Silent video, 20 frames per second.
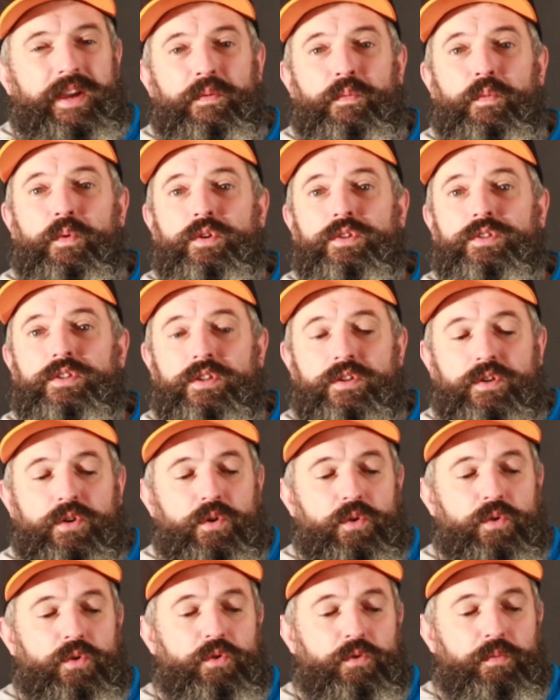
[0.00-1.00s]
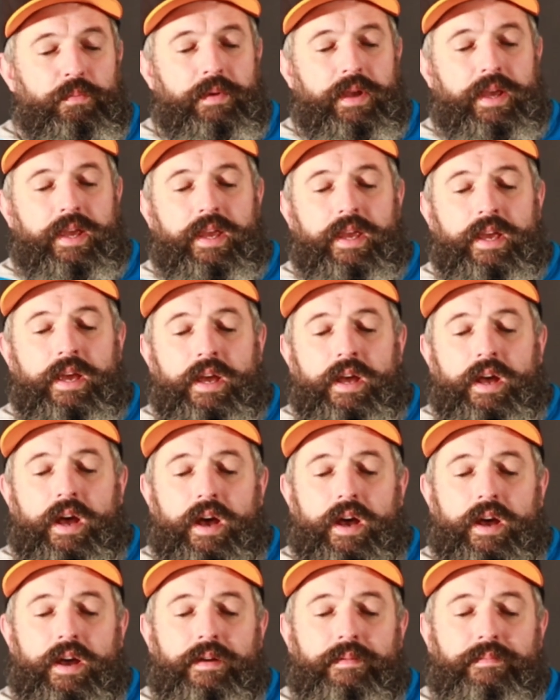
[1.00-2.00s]
it wasn't all me.
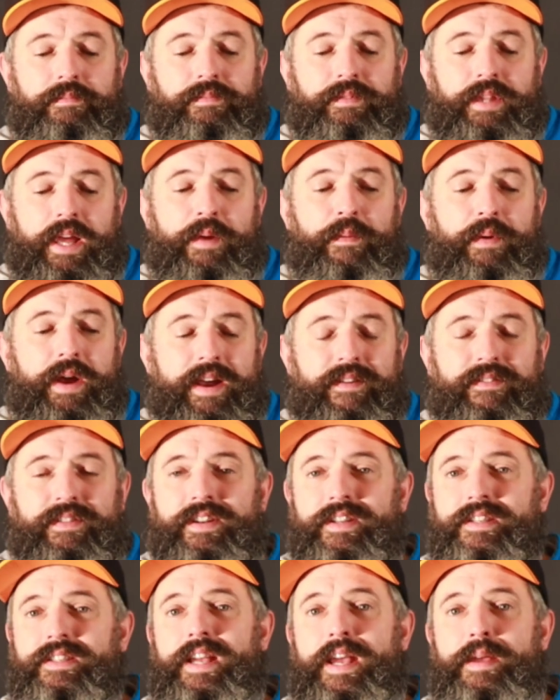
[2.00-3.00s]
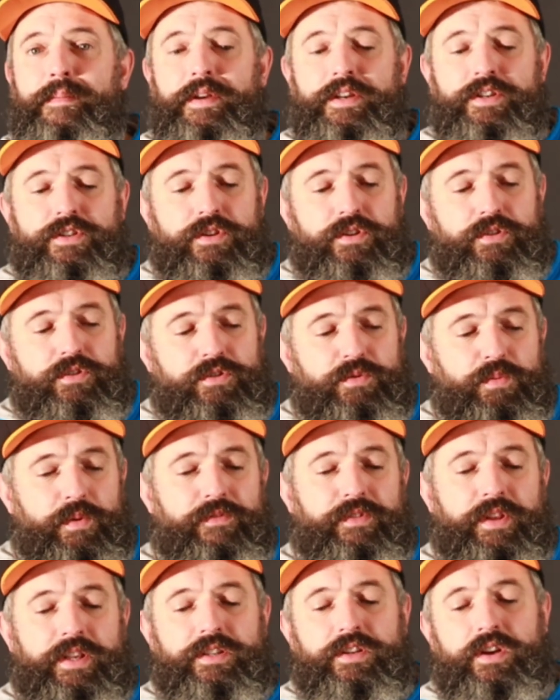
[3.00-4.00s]
They were having the same issues
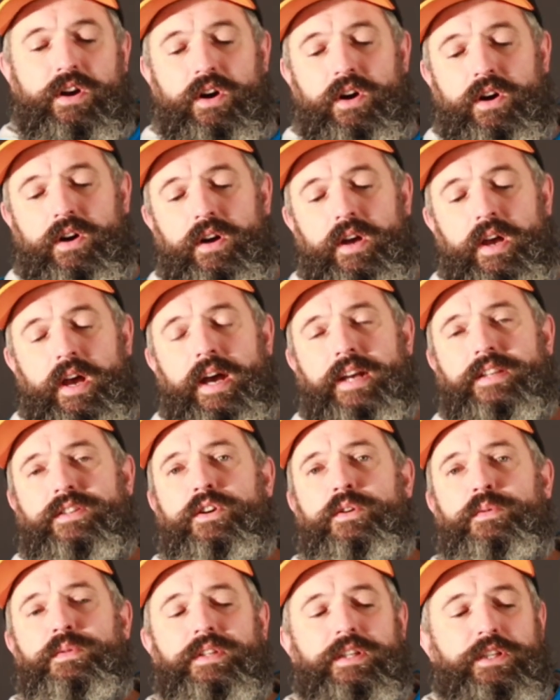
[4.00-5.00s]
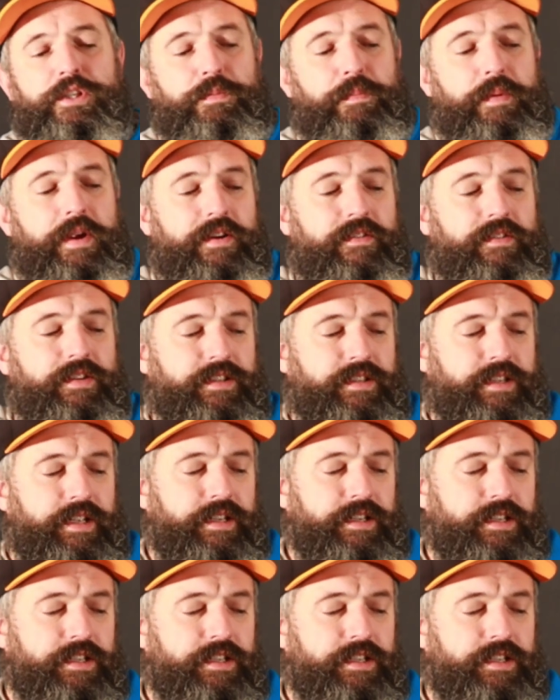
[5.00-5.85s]
with this car as I was experiencing.